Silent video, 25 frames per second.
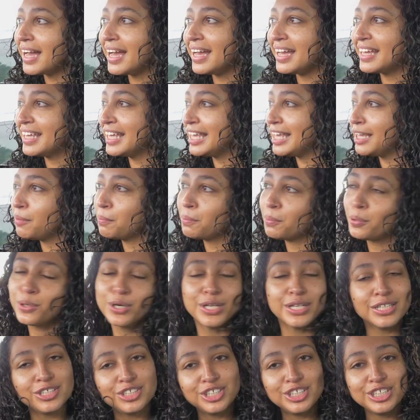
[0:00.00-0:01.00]
I keep
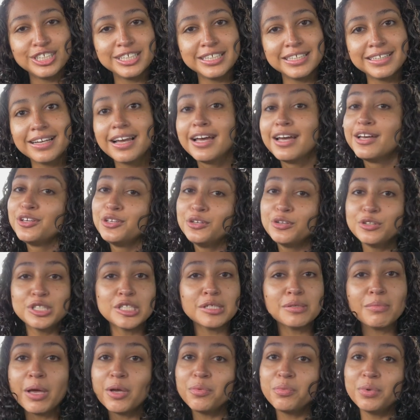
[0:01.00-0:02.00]
preaching,
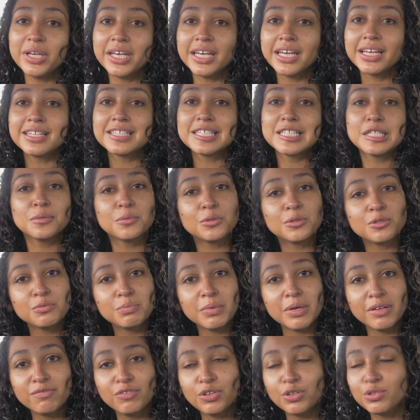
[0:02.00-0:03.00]
using my weekends to build
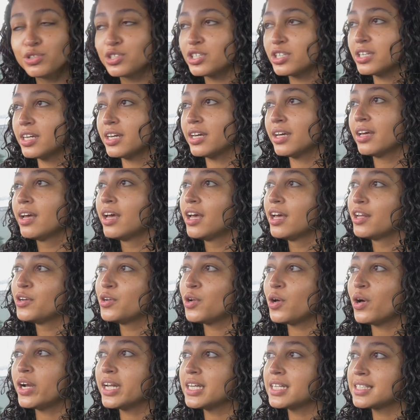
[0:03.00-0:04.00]
my future,
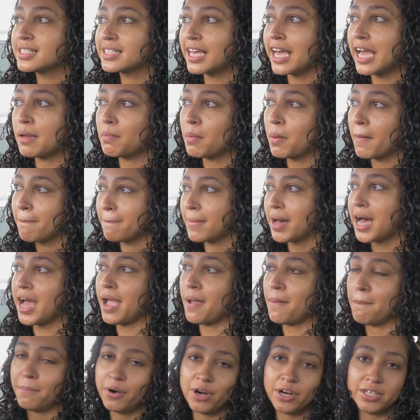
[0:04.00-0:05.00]
not escape
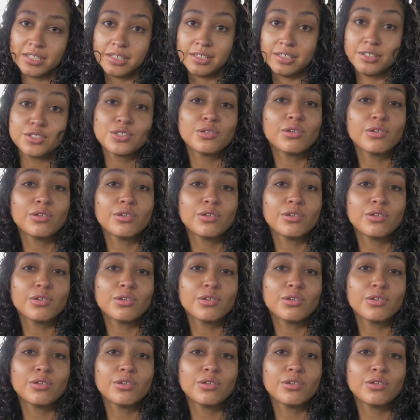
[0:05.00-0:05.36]
my present.